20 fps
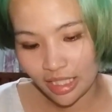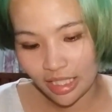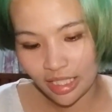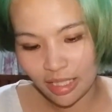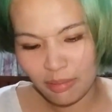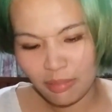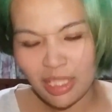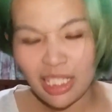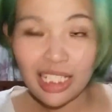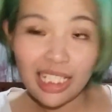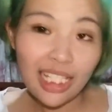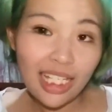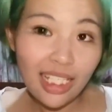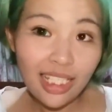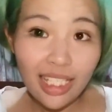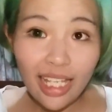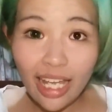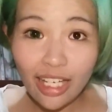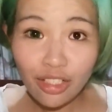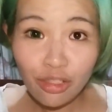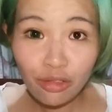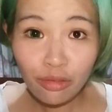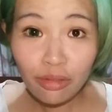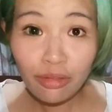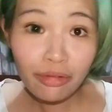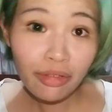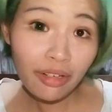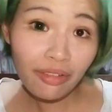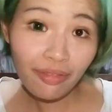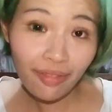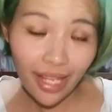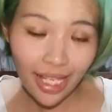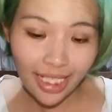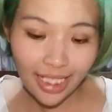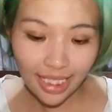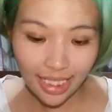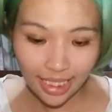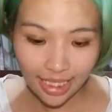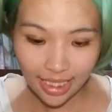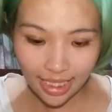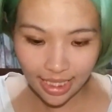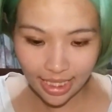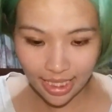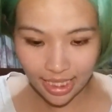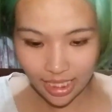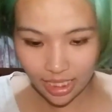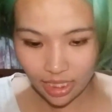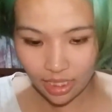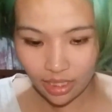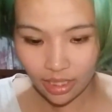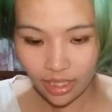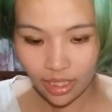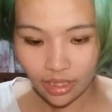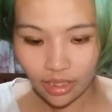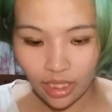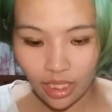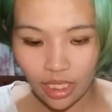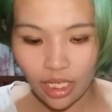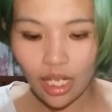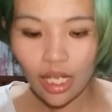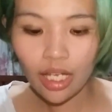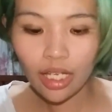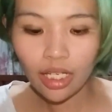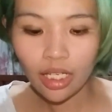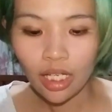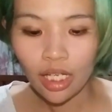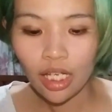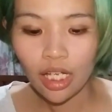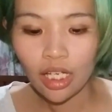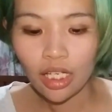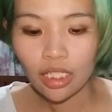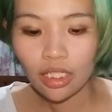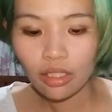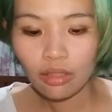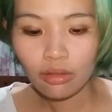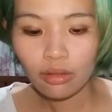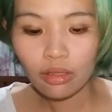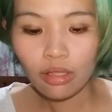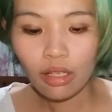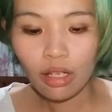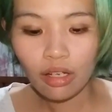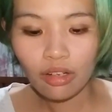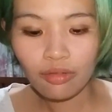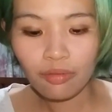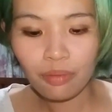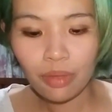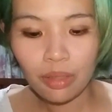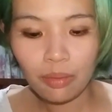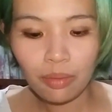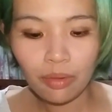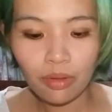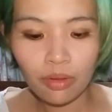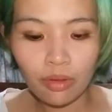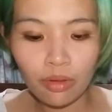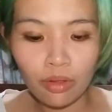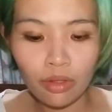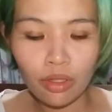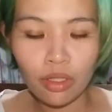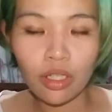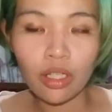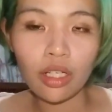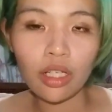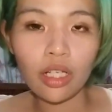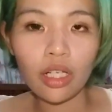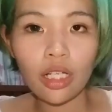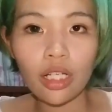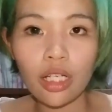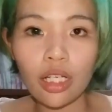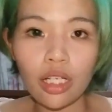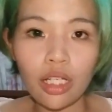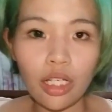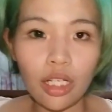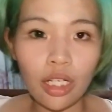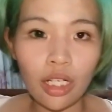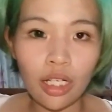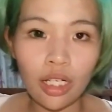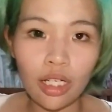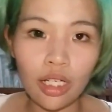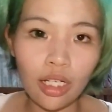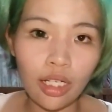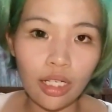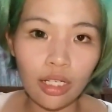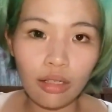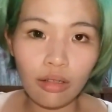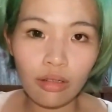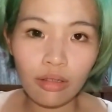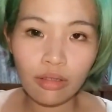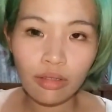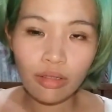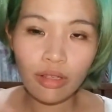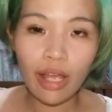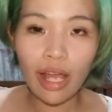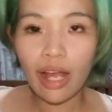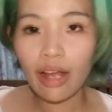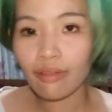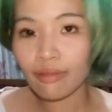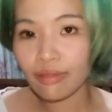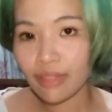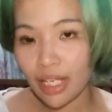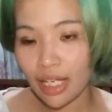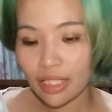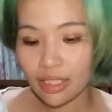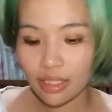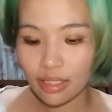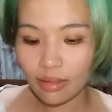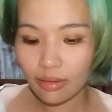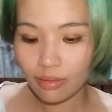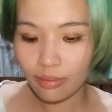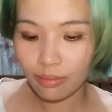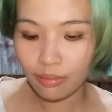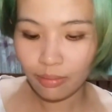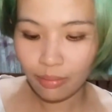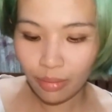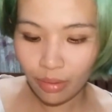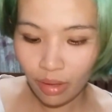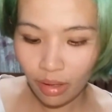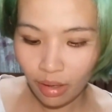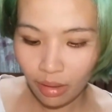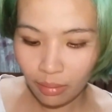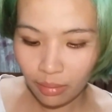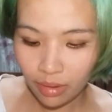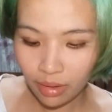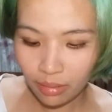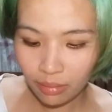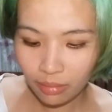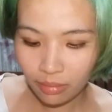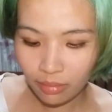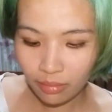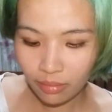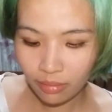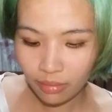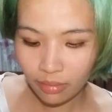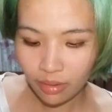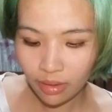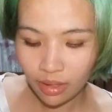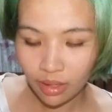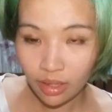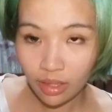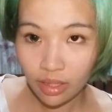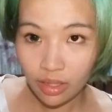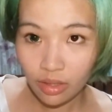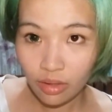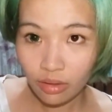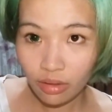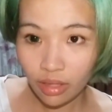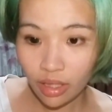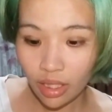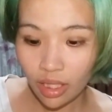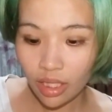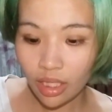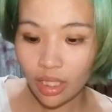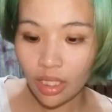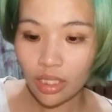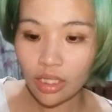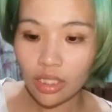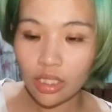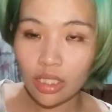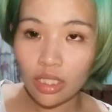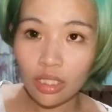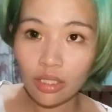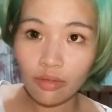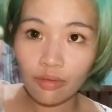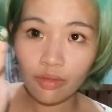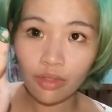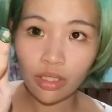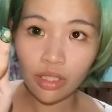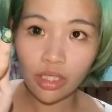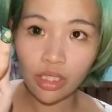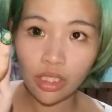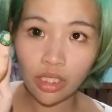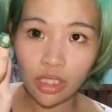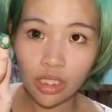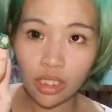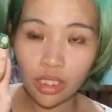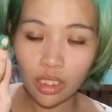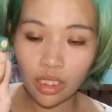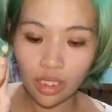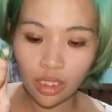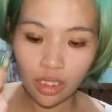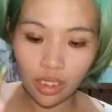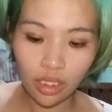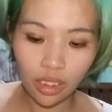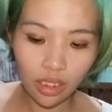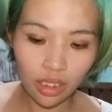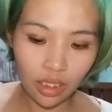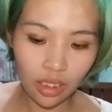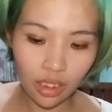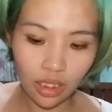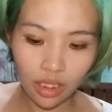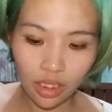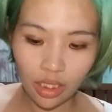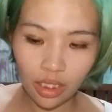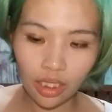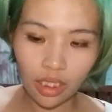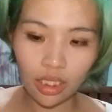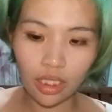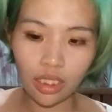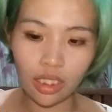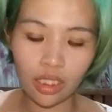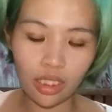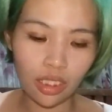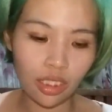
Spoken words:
Okay, because that's natural reflexes. Alright, and I know a lot of people also have that problem. So again, I just fish it like that